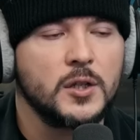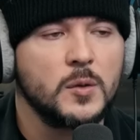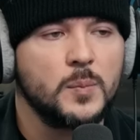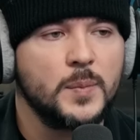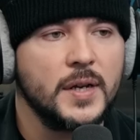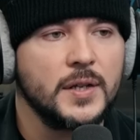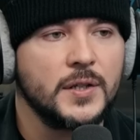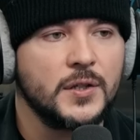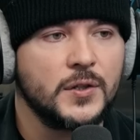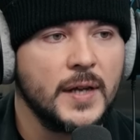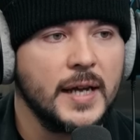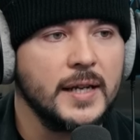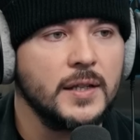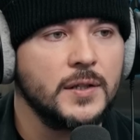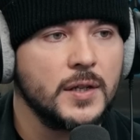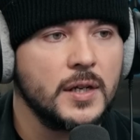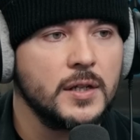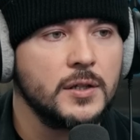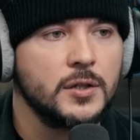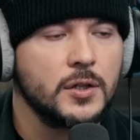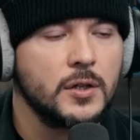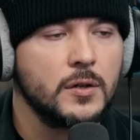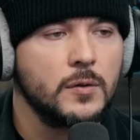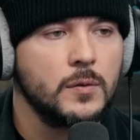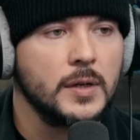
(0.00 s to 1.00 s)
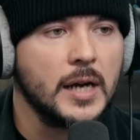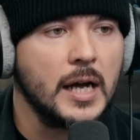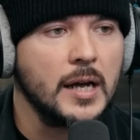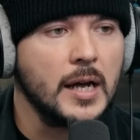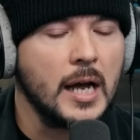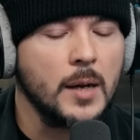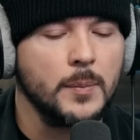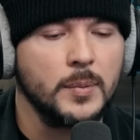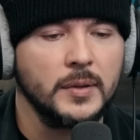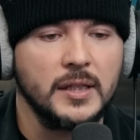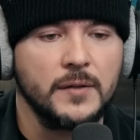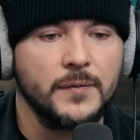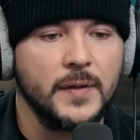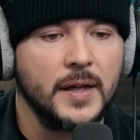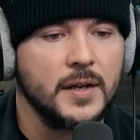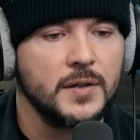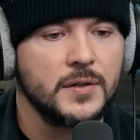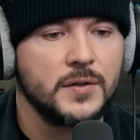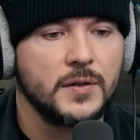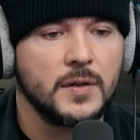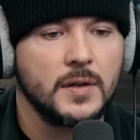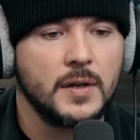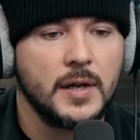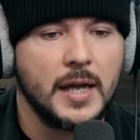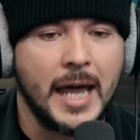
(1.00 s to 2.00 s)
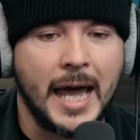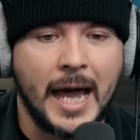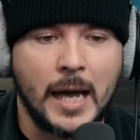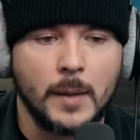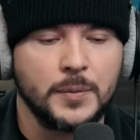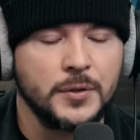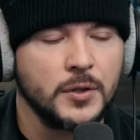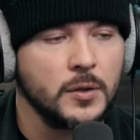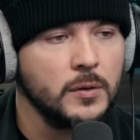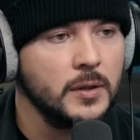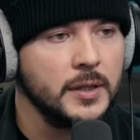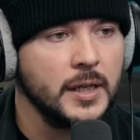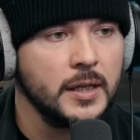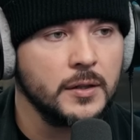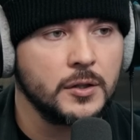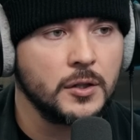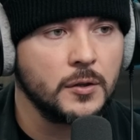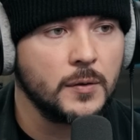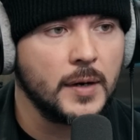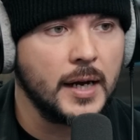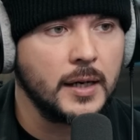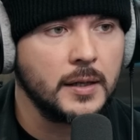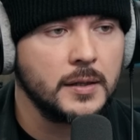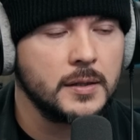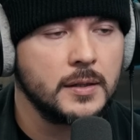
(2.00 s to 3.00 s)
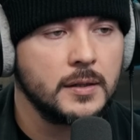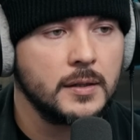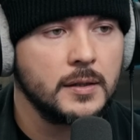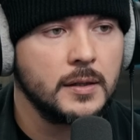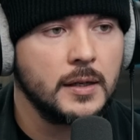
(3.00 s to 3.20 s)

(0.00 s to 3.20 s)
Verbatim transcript: it should be a states issue, and I, I believe that is absolutely incorrect?